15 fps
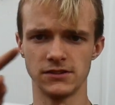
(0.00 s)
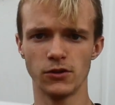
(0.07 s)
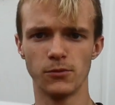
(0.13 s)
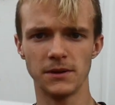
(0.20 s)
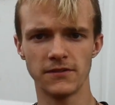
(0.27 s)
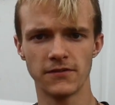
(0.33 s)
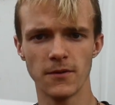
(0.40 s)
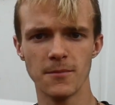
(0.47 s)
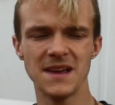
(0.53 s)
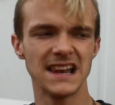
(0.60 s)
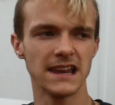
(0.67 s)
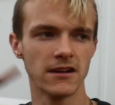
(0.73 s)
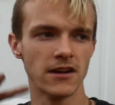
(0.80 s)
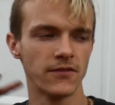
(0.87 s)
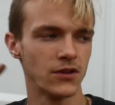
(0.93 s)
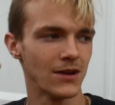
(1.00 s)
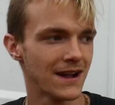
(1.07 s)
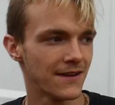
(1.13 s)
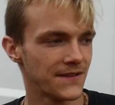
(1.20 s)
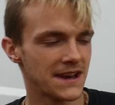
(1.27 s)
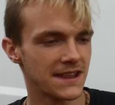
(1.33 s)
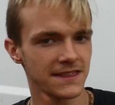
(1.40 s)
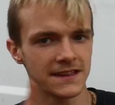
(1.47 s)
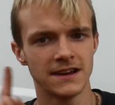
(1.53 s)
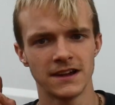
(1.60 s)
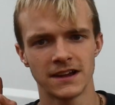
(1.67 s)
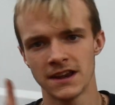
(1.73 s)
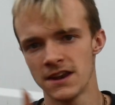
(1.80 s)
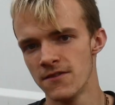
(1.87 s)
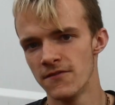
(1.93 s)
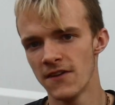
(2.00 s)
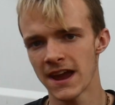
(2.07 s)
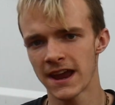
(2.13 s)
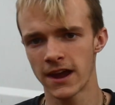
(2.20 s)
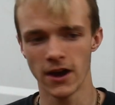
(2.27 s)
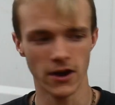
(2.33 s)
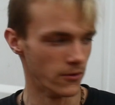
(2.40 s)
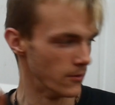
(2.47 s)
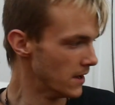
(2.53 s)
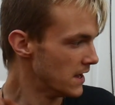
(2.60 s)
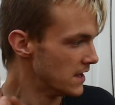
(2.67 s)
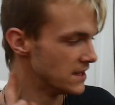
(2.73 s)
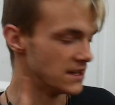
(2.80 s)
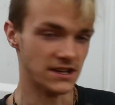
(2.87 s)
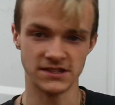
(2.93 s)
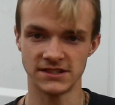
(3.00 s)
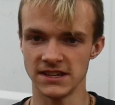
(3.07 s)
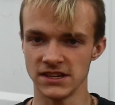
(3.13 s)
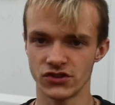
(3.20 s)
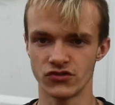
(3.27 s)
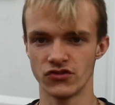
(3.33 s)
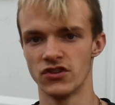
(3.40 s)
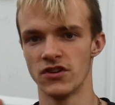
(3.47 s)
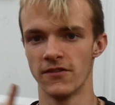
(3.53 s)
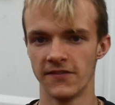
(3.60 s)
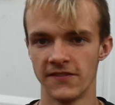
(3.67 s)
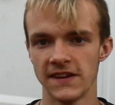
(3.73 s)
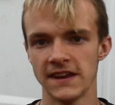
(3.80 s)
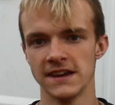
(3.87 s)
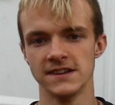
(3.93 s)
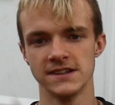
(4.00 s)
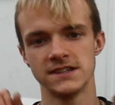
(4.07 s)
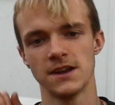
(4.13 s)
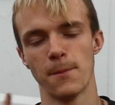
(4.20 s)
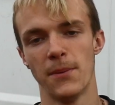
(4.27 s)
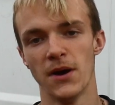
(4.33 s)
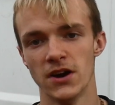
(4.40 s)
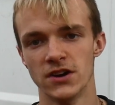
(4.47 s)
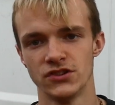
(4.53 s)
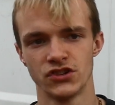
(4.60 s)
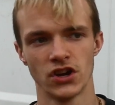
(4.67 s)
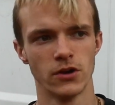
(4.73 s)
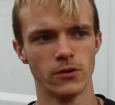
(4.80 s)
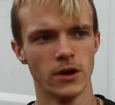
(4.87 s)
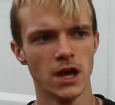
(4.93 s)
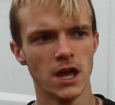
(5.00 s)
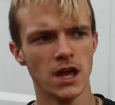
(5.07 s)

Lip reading: You'll be familiar if you have anything like an Iveco, a Citroen, a Fiat, a Peugeot,